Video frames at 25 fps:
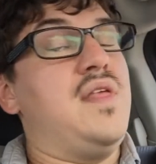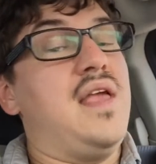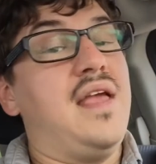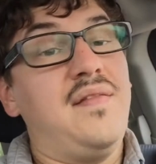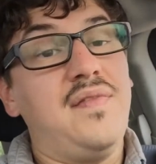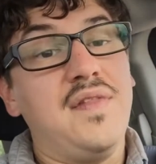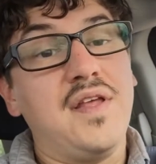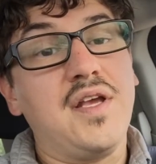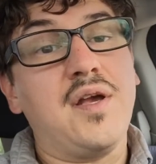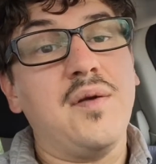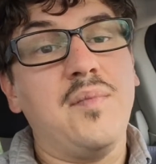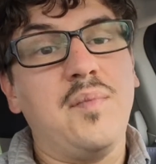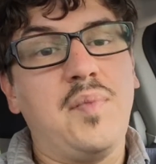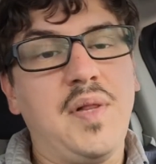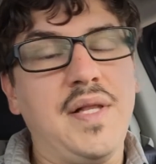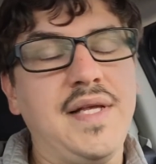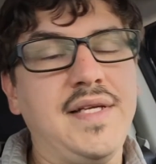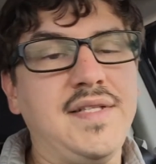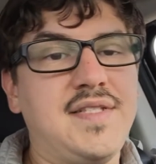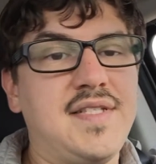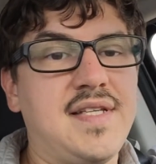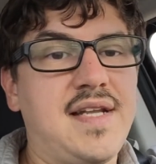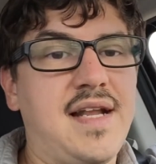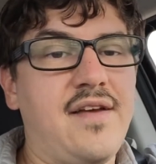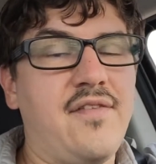in the
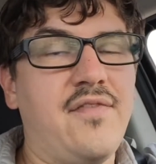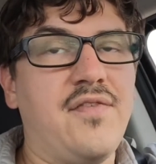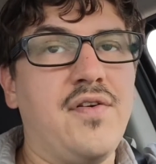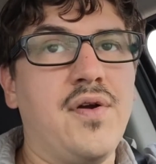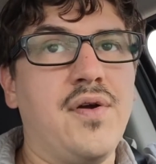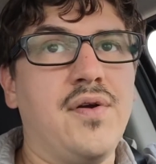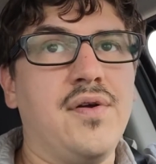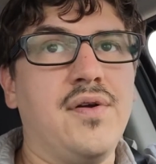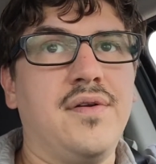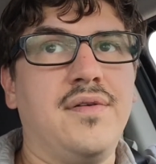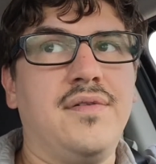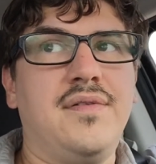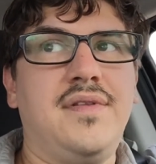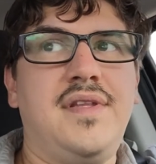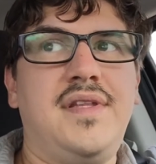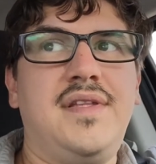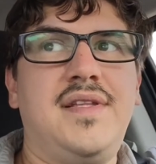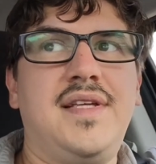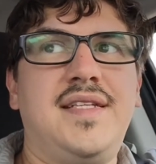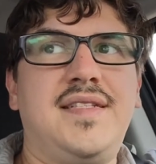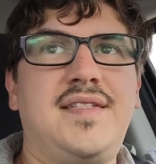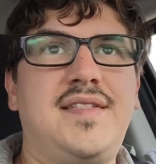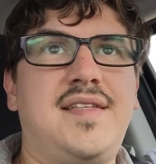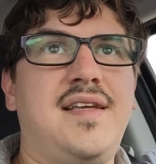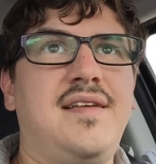complaints that I've heard,
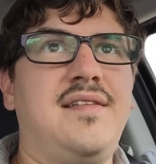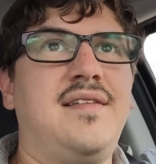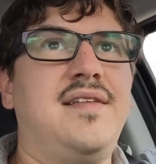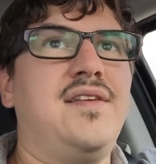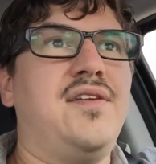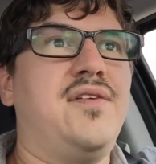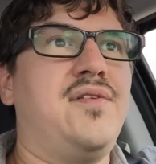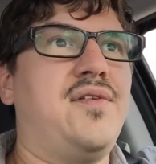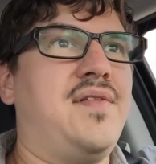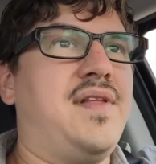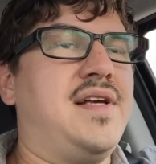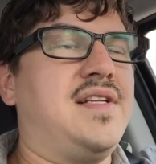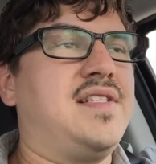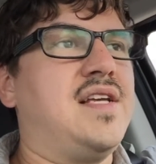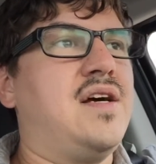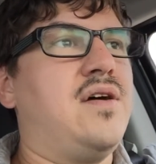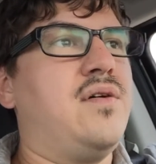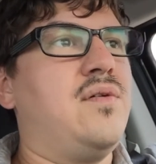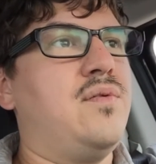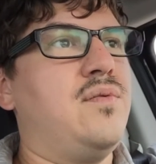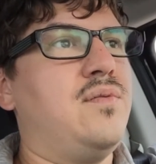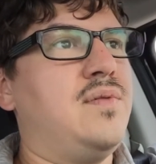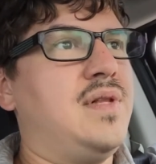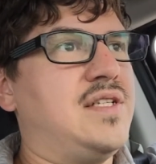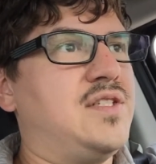they say that, you know, that's
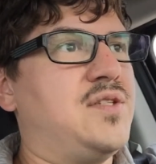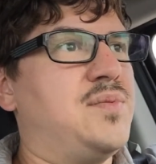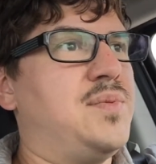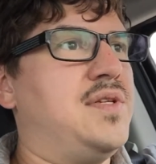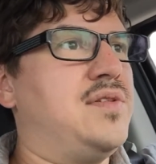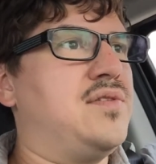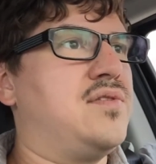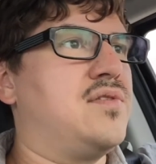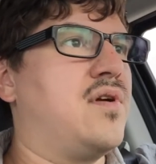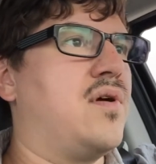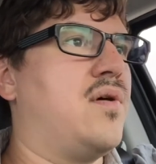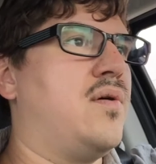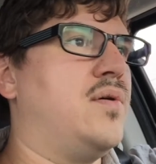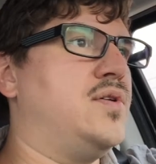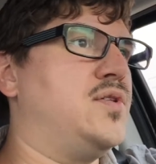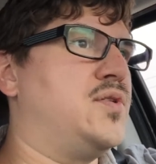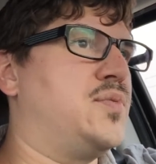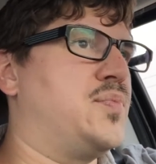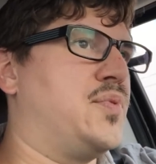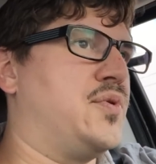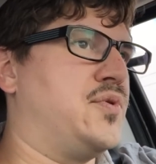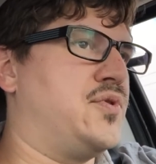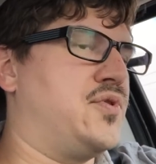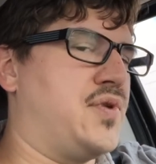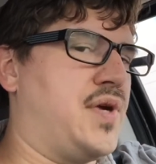how lesbians are always
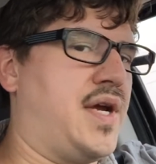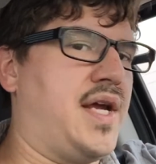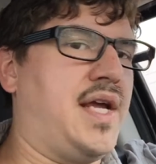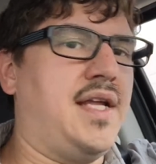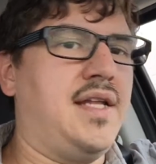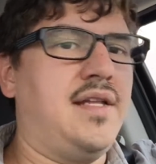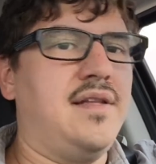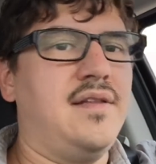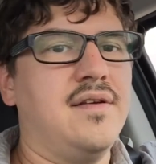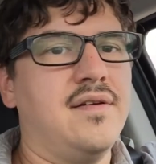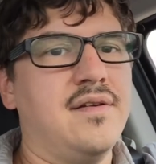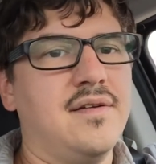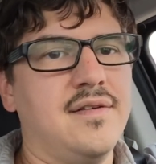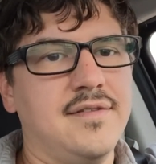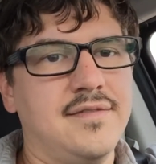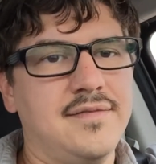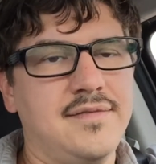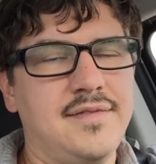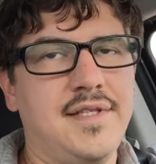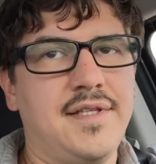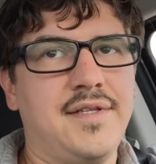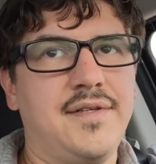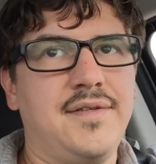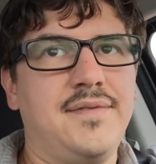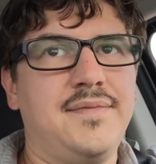portrayed. They're,
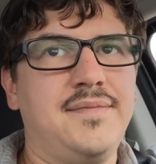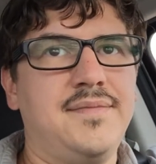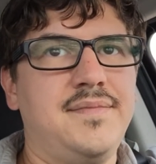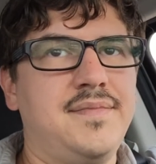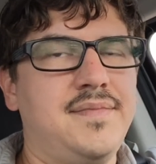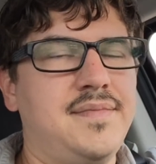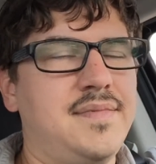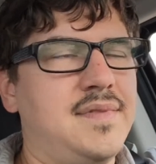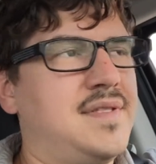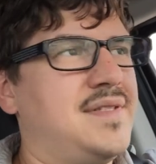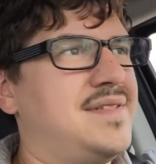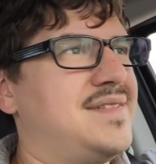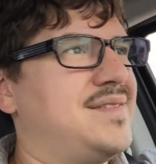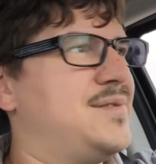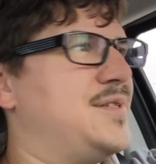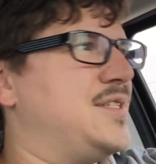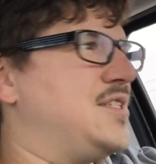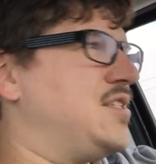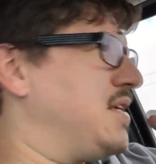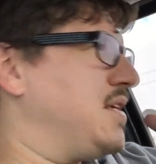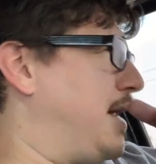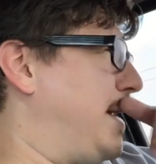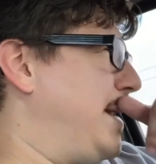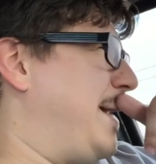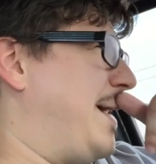you know,
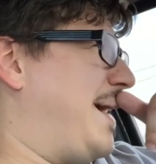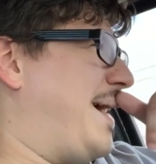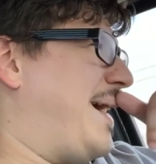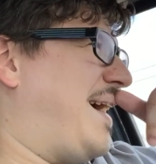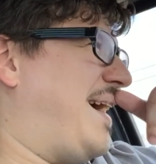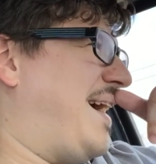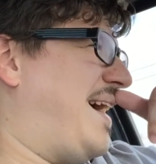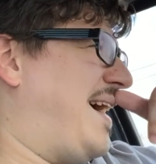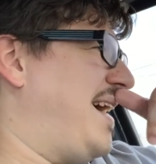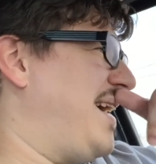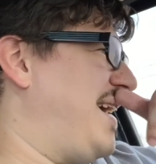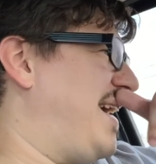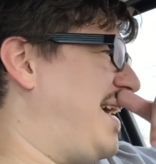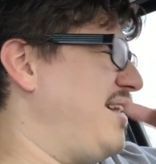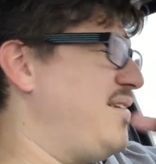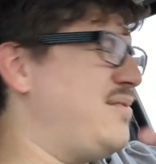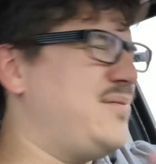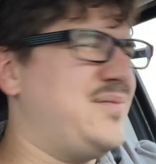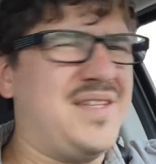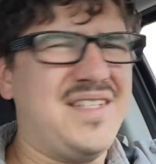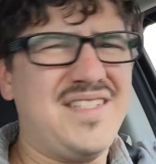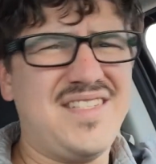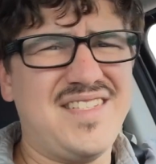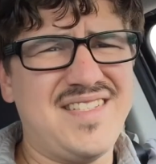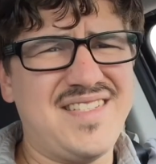which I
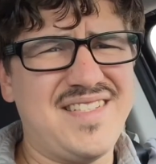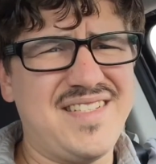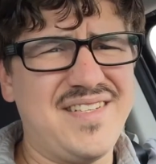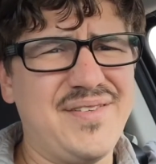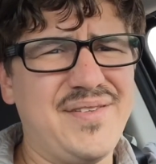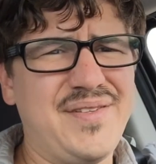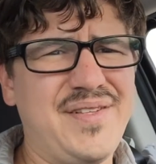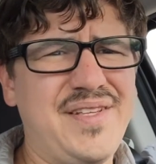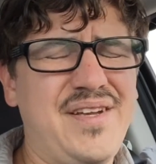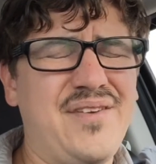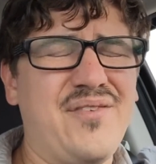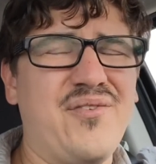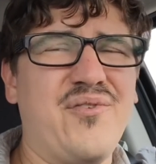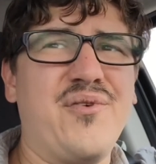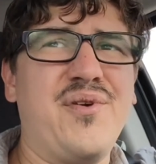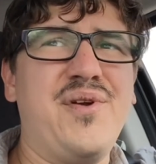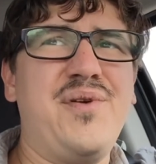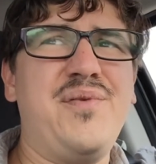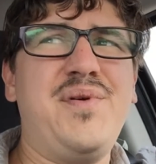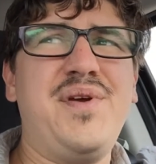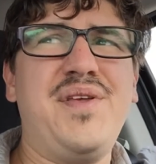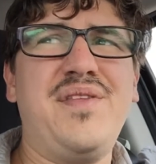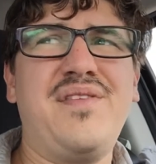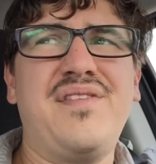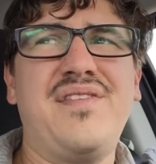don't necessarily
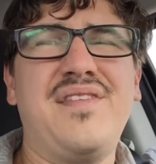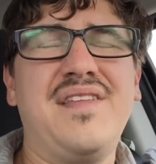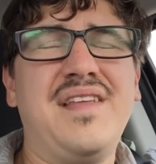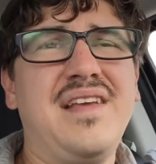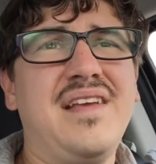agree with.